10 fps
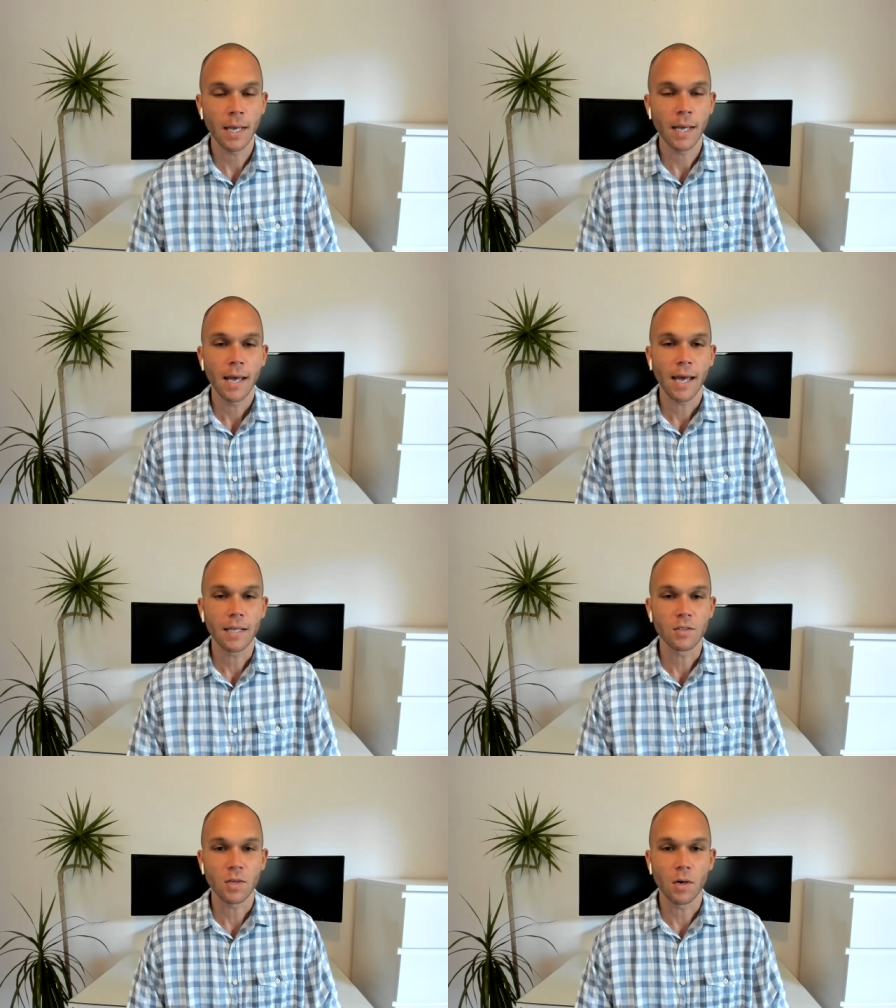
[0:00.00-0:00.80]

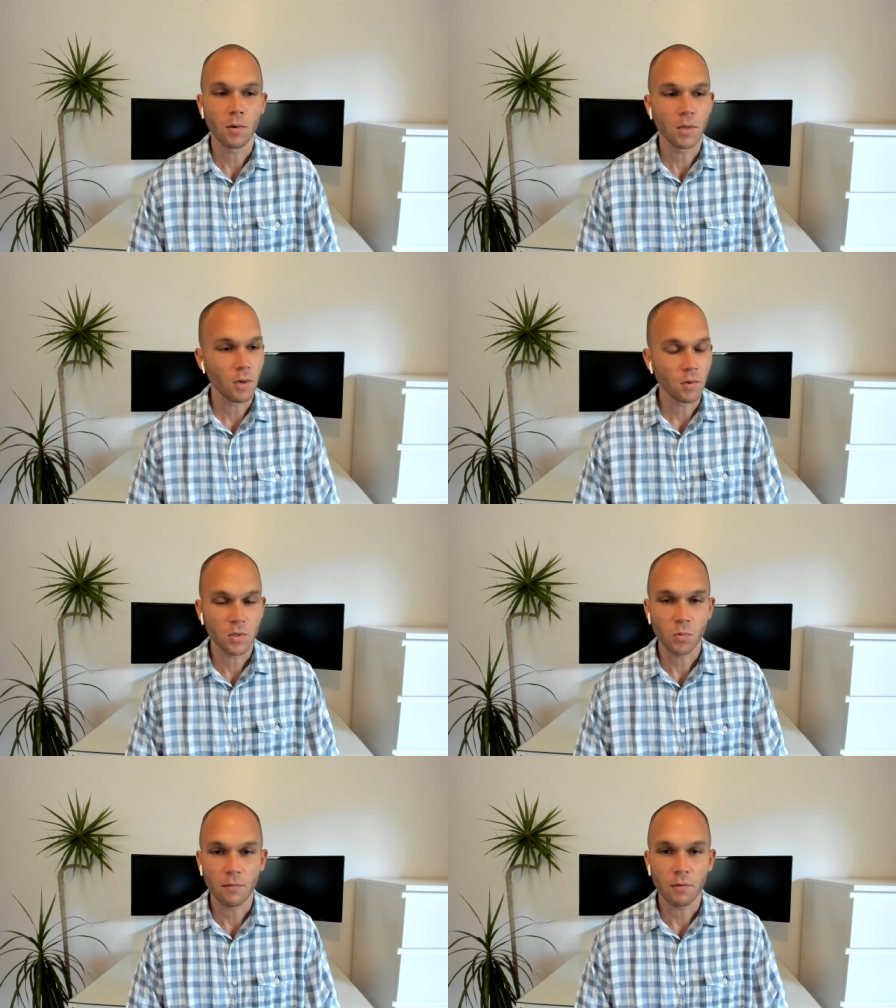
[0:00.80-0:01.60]
And so, you know, you
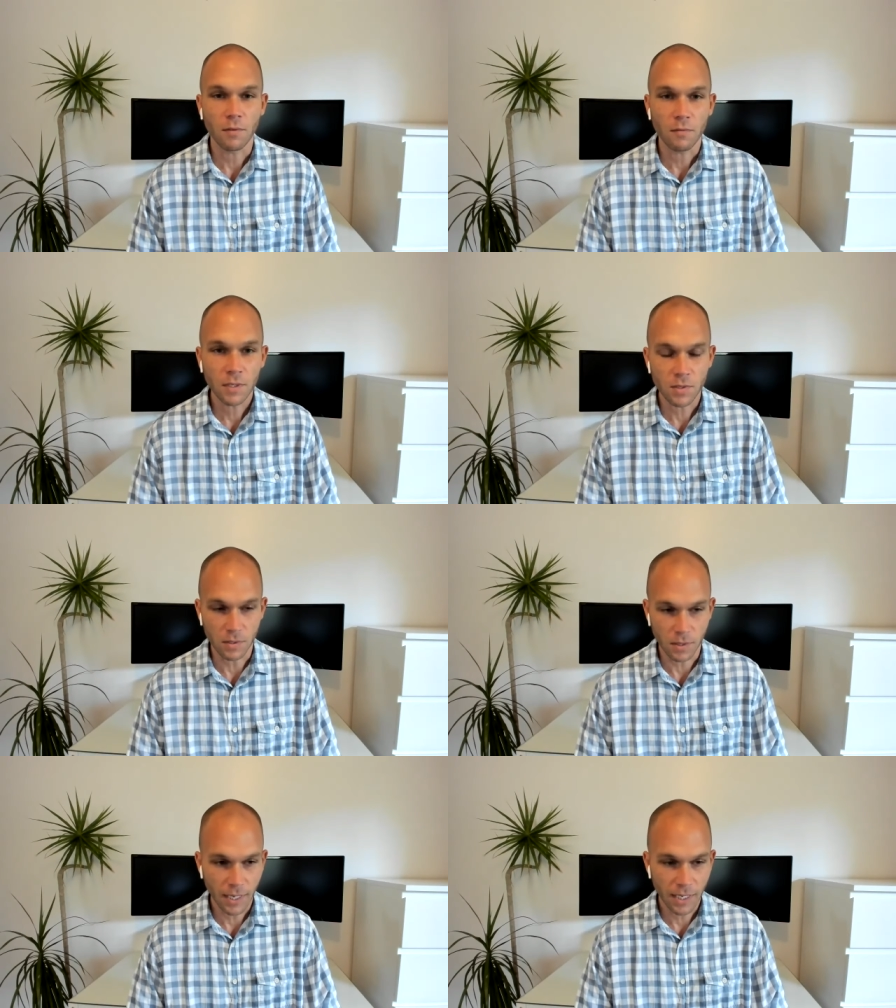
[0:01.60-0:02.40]
swing for the
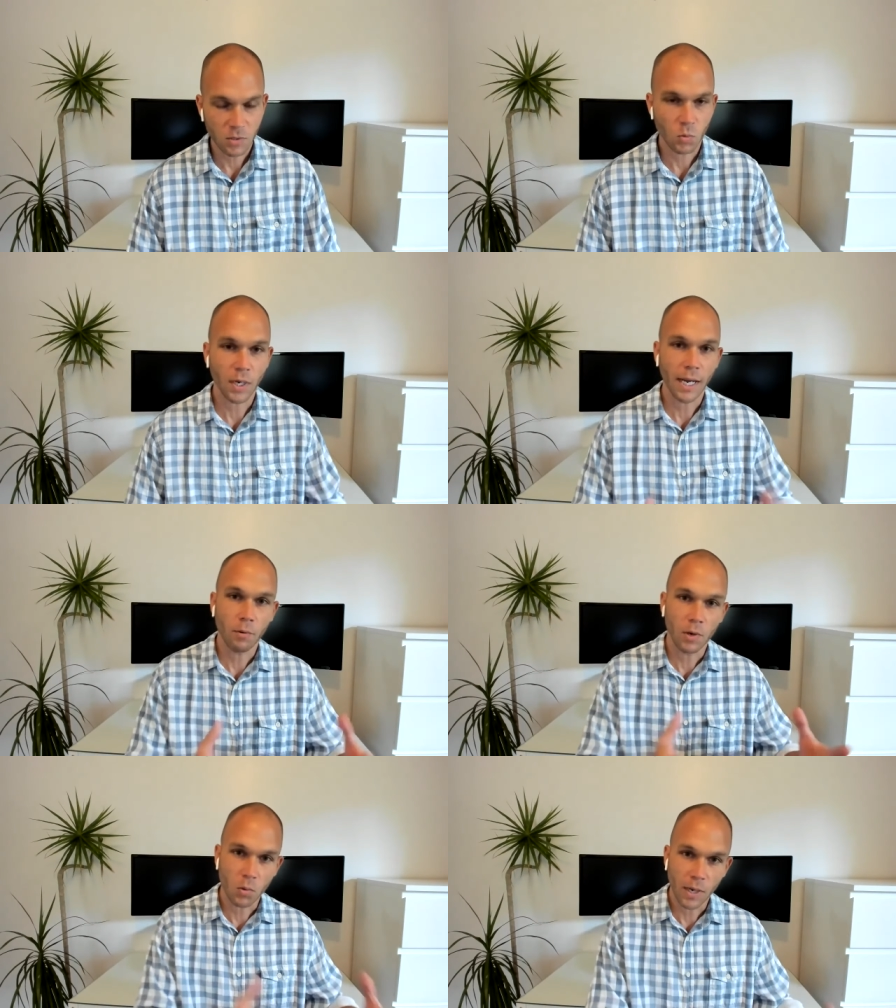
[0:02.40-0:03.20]
fences, and that's what I
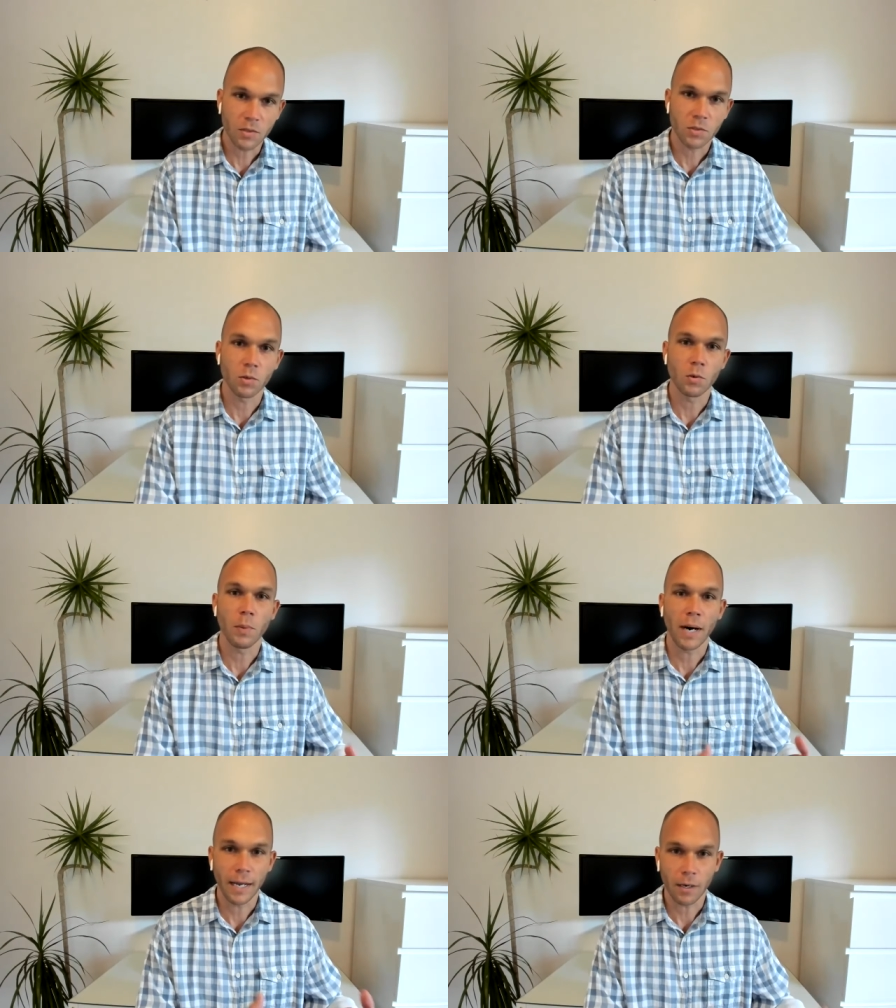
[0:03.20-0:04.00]
would equate to
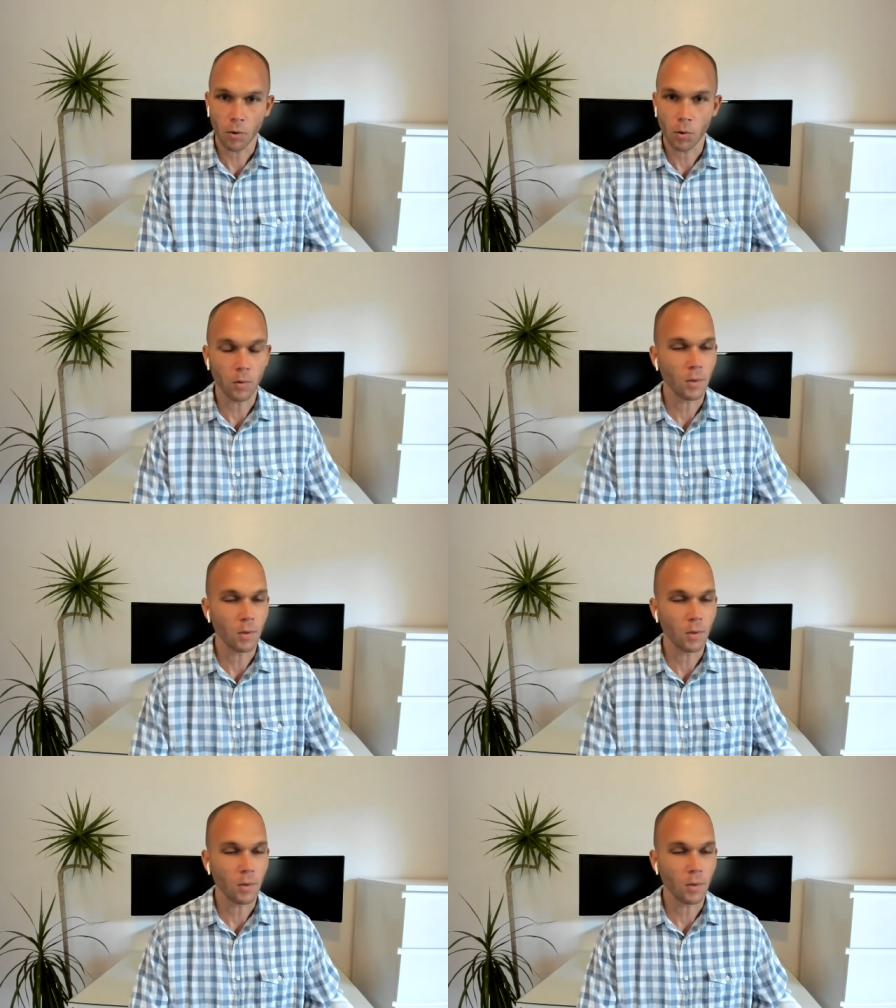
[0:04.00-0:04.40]
buy and hold.